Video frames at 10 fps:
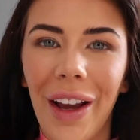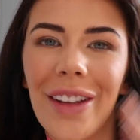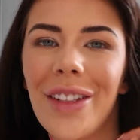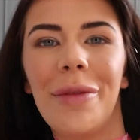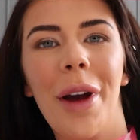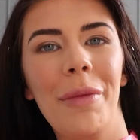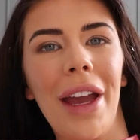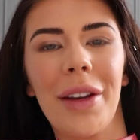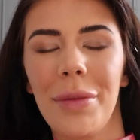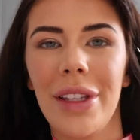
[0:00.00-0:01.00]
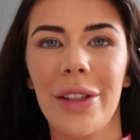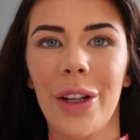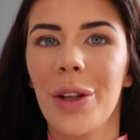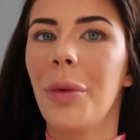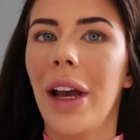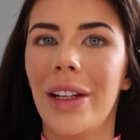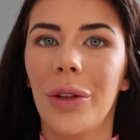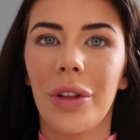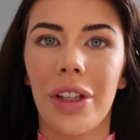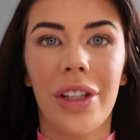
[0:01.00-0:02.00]
like I do my makeup in such a weird
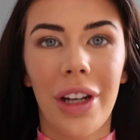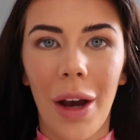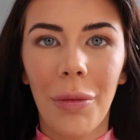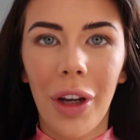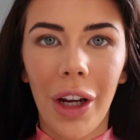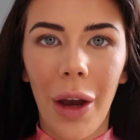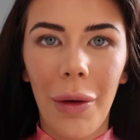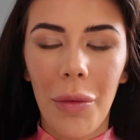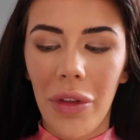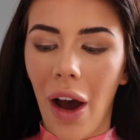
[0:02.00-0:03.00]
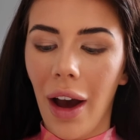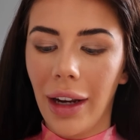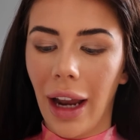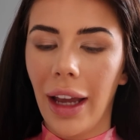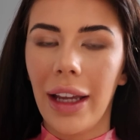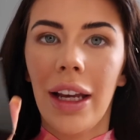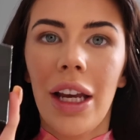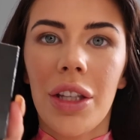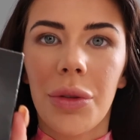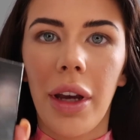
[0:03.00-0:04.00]
order. So now I'm going to go in with highlight.
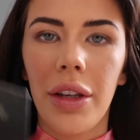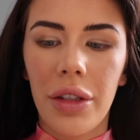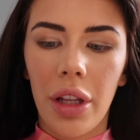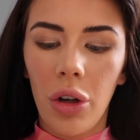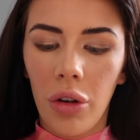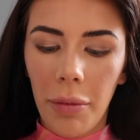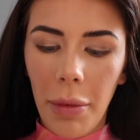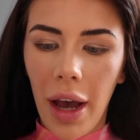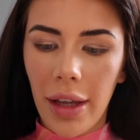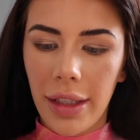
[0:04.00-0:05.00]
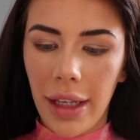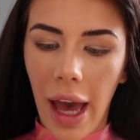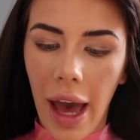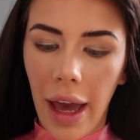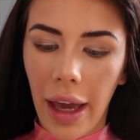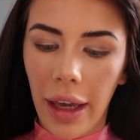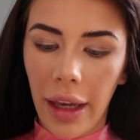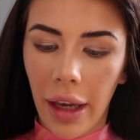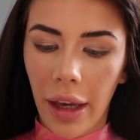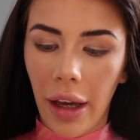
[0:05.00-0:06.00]
So I use the Mercier
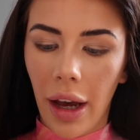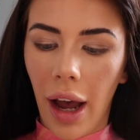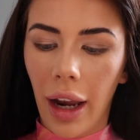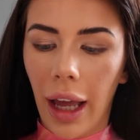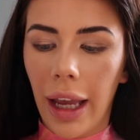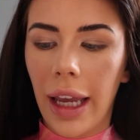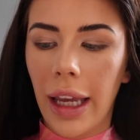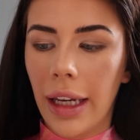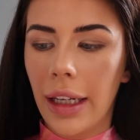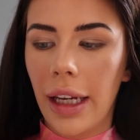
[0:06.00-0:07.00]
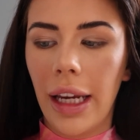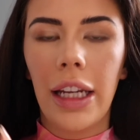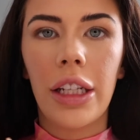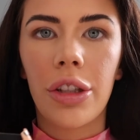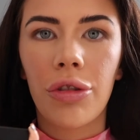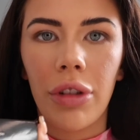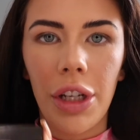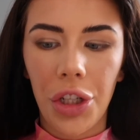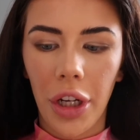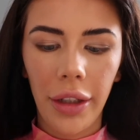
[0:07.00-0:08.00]
highlight in
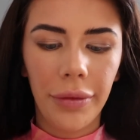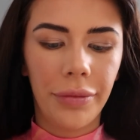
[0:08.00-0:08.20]
Indiscretion.